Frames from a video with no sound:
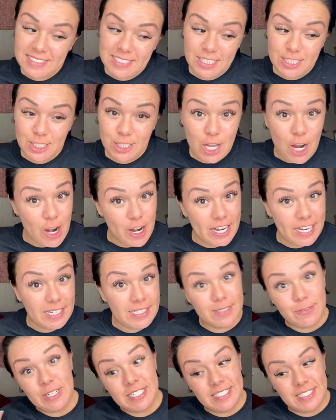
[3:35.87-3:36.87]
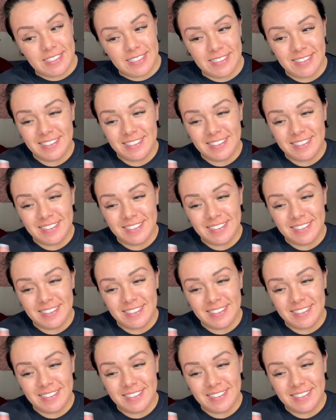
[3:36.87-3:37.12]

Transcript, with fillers: Sorry, it wasn't.